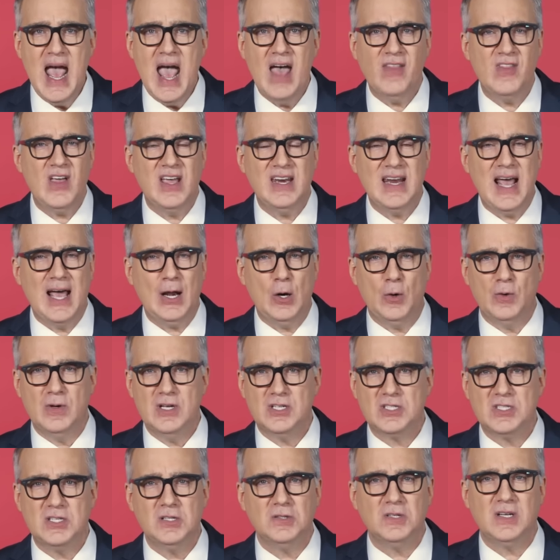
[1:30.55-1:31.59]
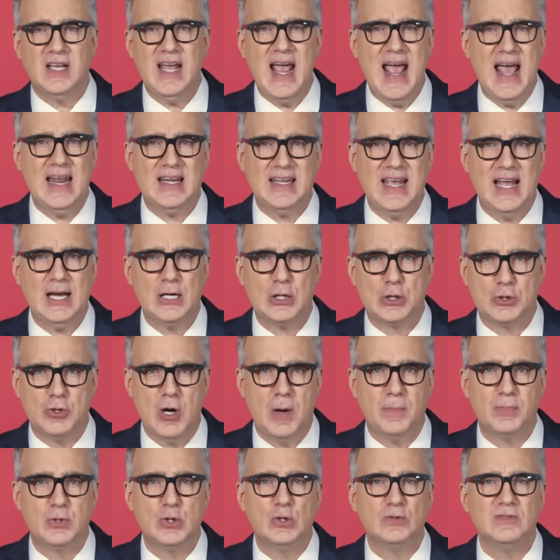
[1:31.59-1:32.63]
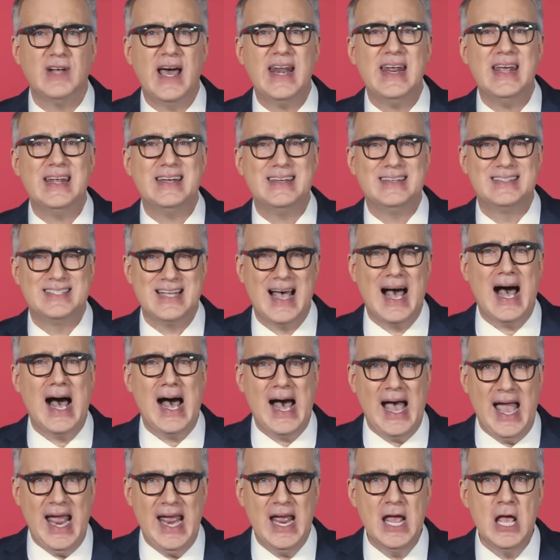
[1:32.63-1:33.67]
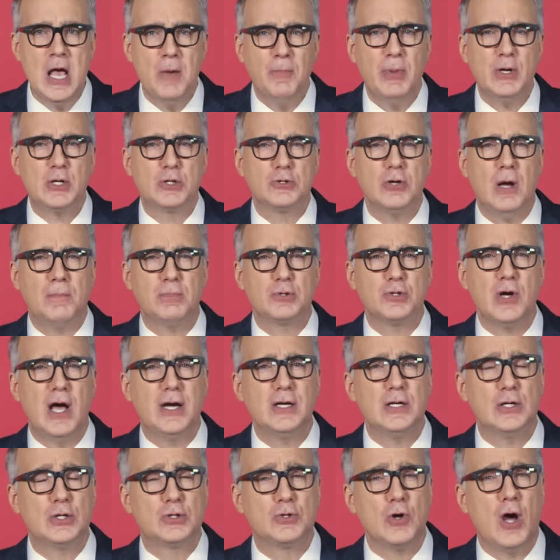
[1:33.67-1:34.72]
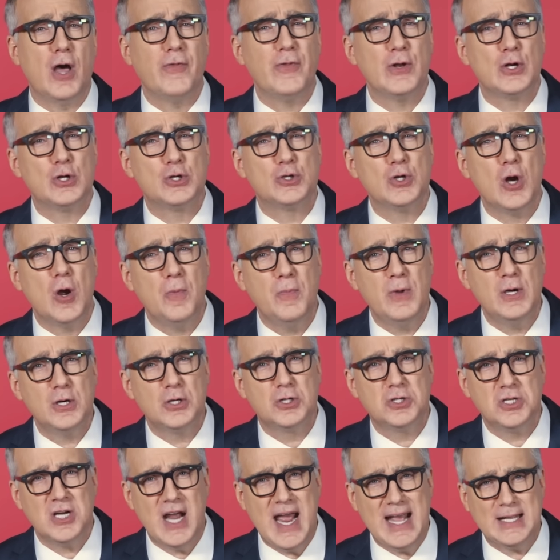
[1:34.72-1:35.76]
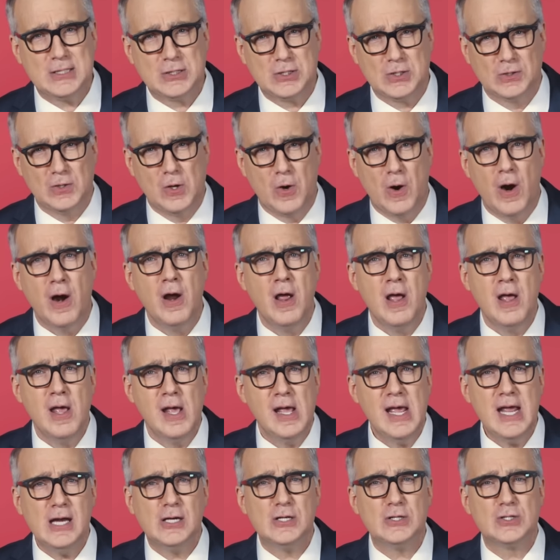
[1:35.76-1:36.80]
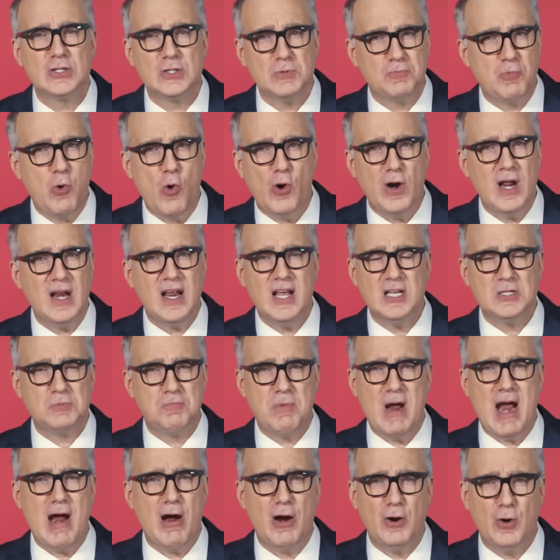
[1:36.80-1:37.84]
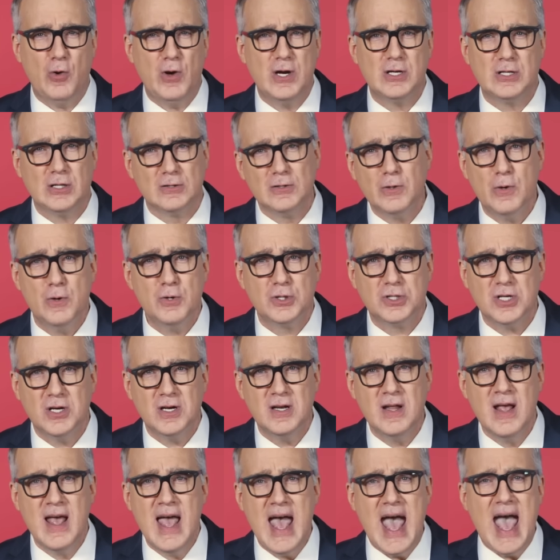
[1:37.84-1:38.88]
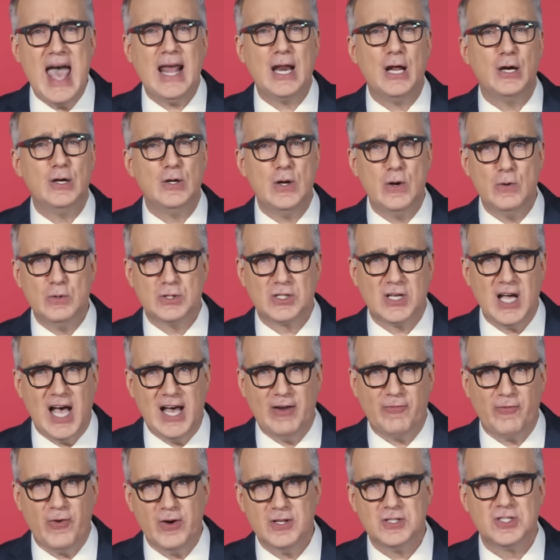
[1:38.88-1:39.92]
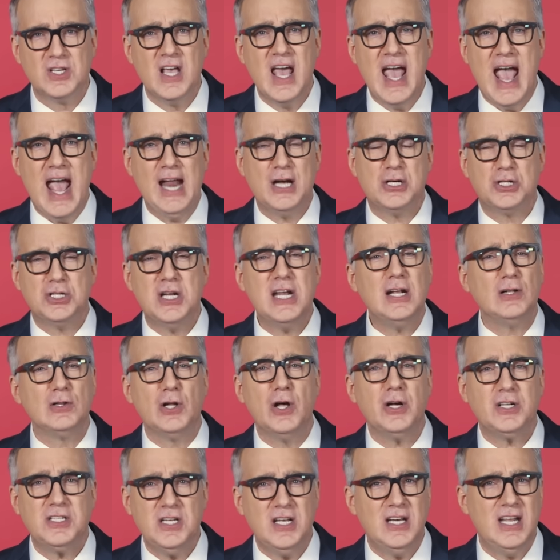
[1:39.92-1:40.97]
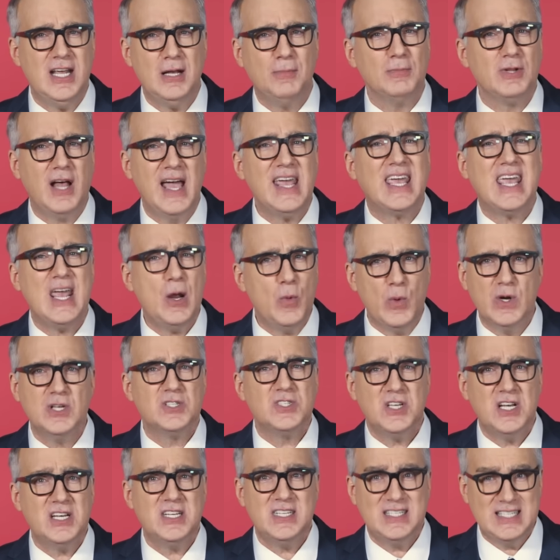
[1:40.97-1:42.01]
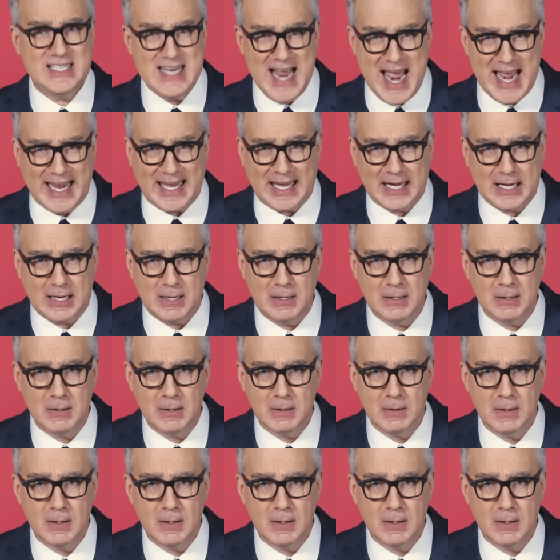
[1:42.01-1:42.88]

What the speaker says: And they not only still can't get Trump to let it die, but Trump tried to draw the German chancellor into supporting his paranoid delusion at a news conference, and she looked at him like he was a dick.